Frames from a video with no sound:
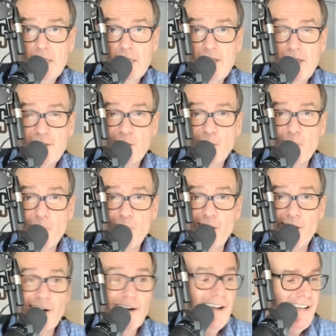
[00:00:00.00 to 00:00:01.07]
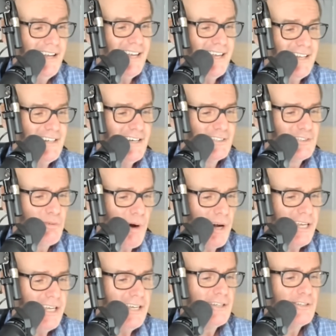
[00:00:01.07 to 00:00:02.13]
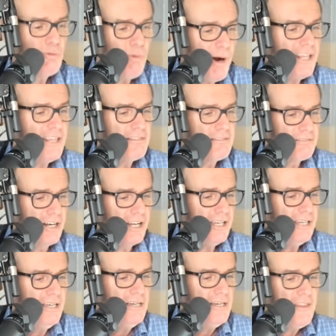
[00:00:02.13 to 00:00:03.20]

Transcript: than there were in 2023.